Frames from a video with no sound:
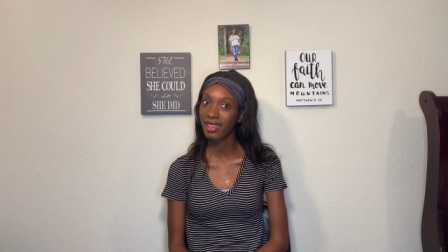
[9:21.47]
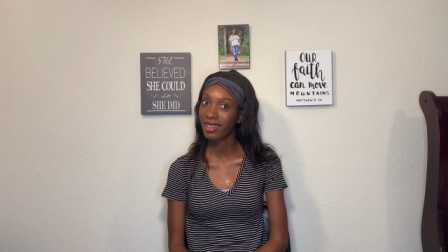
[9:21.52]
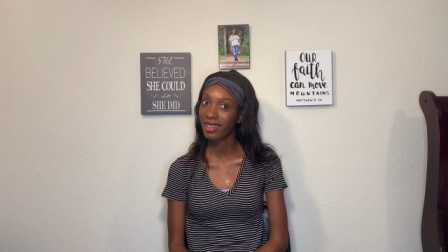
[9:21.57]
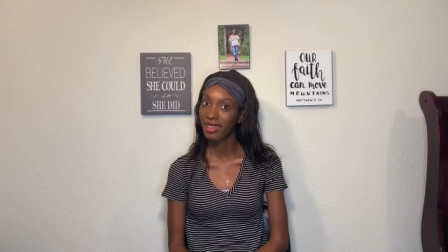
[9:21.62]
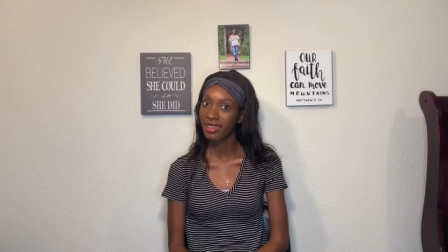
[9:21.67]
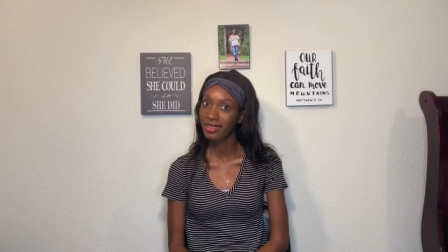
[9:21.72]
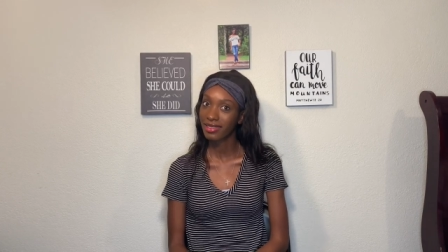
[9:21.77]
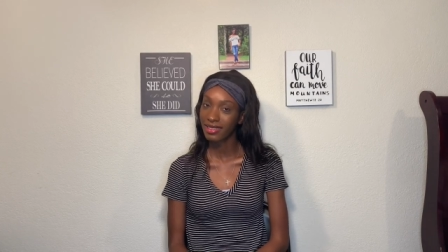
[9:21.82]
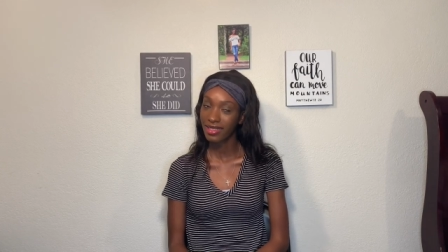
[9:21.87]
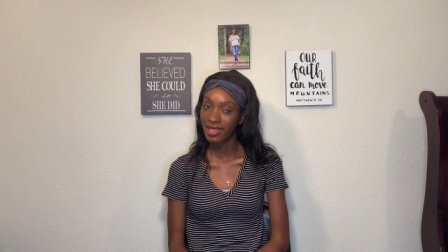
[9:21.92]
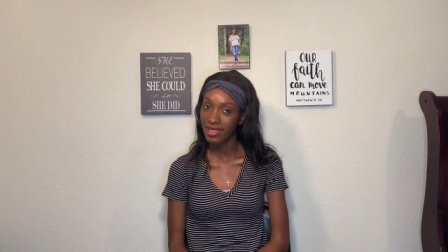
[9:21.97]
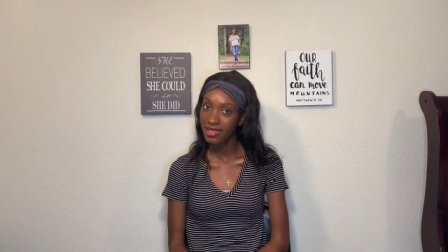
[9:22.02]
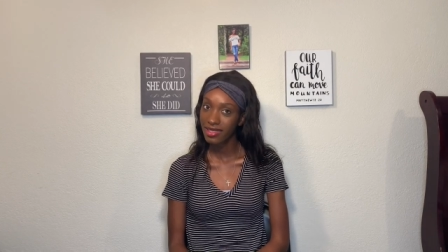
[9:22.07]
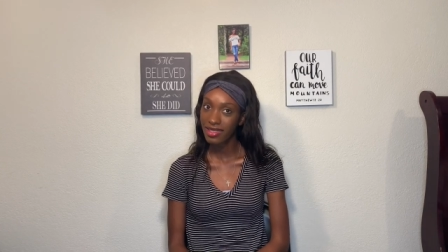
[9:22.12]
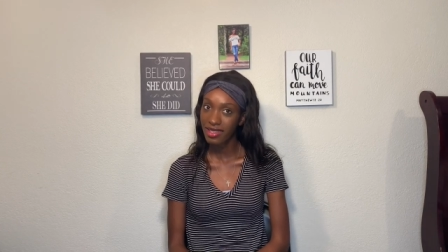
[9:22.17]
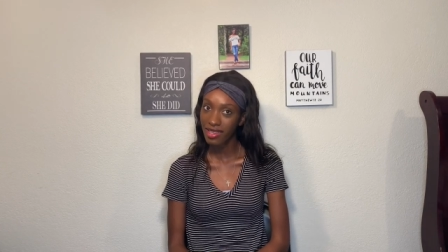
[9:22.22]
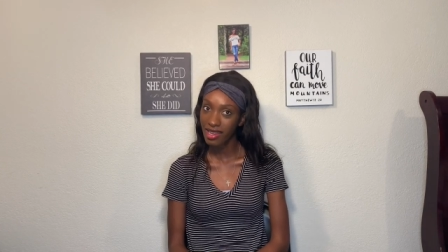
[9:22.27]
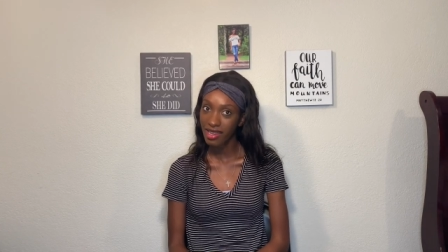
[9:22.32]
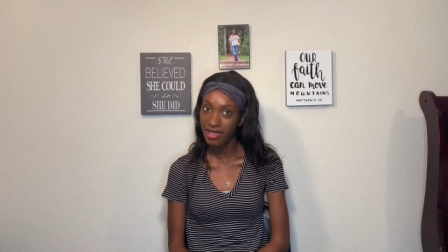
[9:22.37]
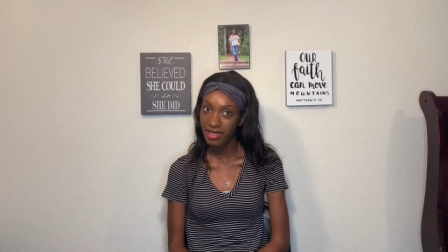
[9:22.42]
it's
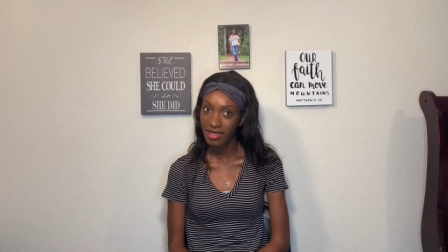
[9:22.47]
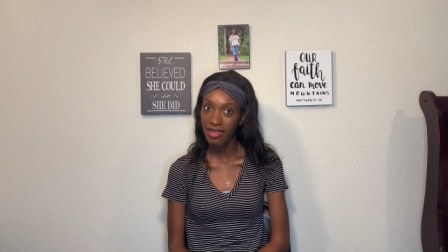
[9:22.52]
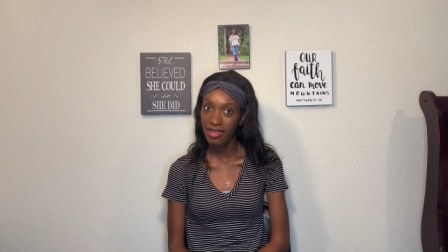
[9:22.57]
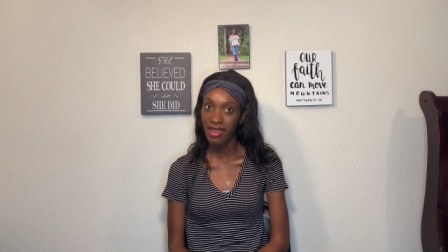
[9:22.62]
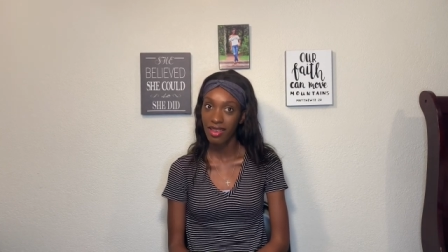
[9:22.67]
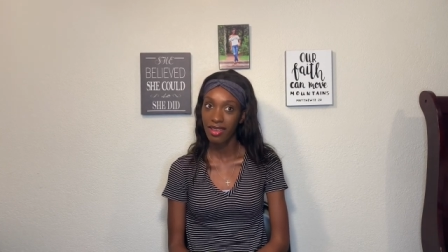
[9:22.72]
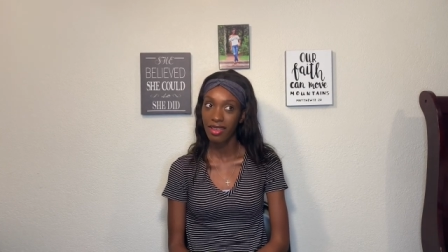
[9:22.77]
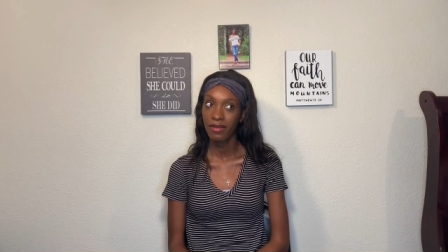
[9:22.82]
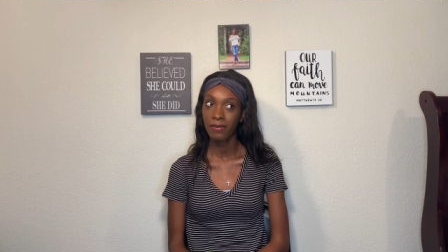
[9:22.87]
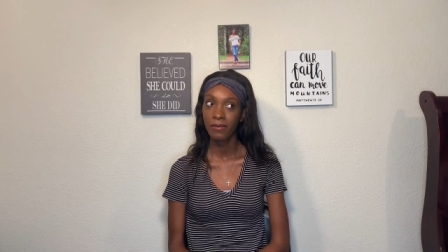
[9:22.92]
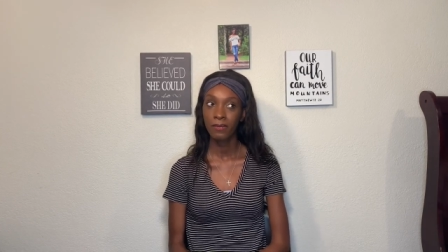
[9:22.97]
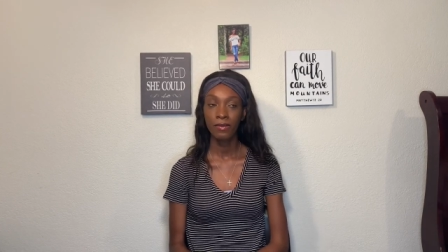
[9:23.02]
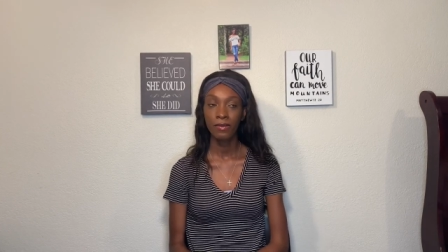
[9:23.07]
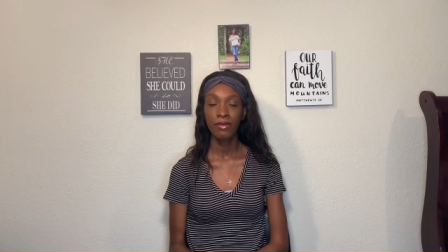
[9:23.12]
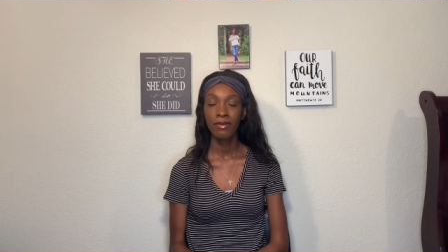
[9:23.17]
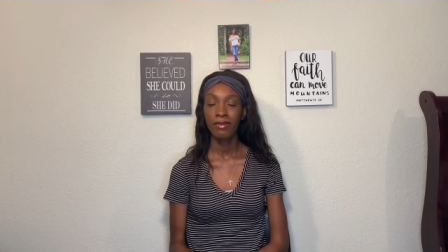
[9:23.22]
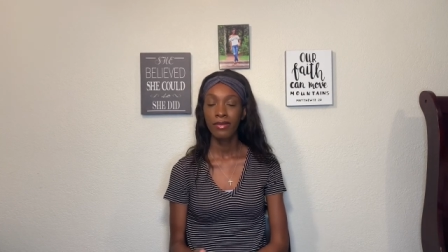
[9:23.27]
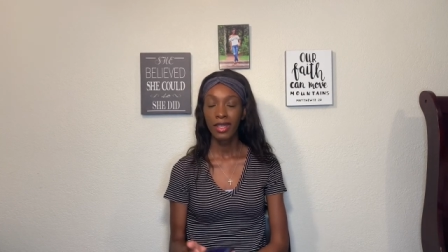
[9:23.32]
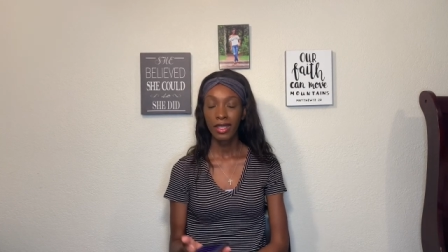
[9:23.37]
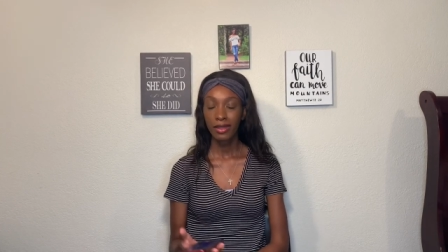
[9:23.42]
disgusting.
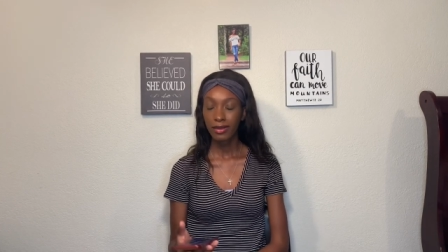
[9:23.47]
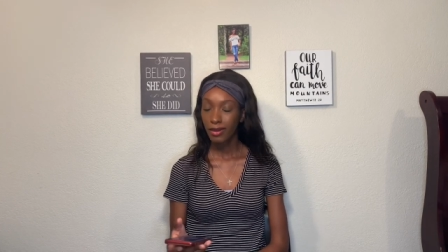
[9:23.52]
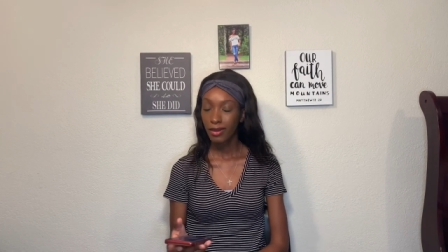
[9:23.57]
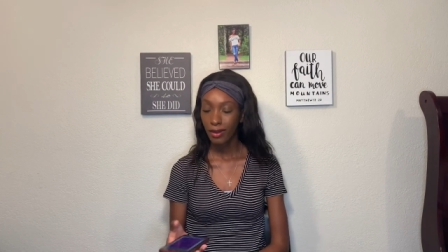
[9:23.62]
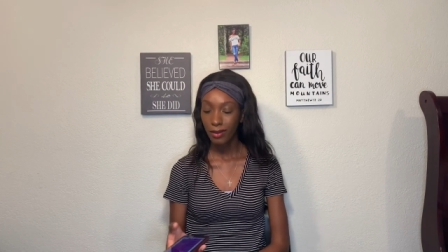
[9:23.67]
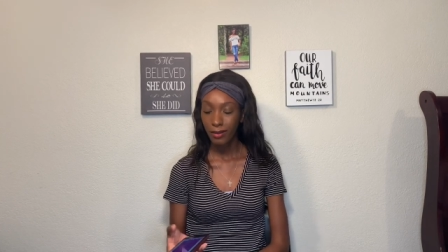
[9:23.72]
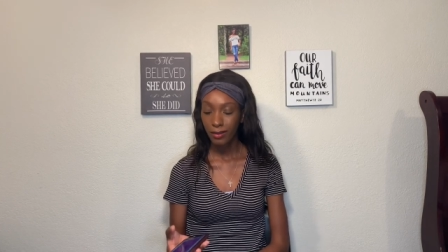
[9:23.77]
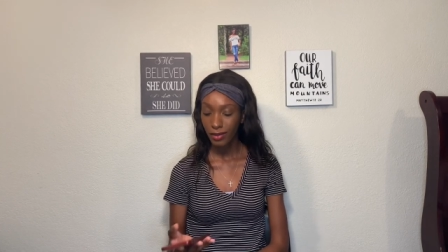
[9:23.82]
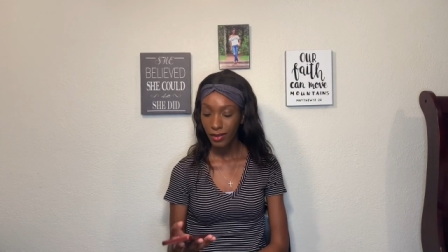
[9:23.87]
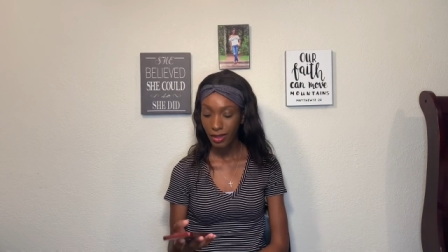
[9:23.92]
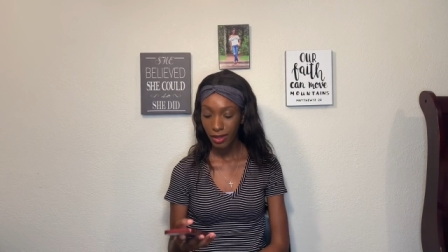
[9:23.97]
So no.